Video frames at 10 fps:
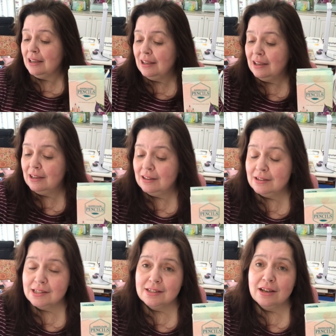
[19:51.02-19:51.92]
in
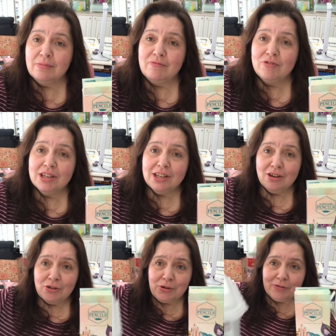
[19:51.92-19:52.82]
some
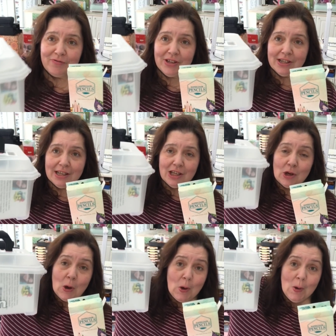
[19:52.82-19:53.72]
video or
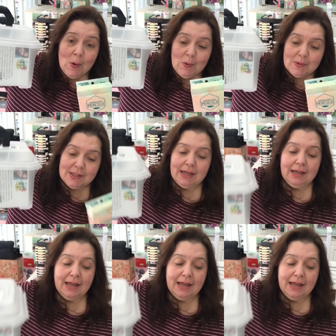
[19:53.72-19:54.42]
videos.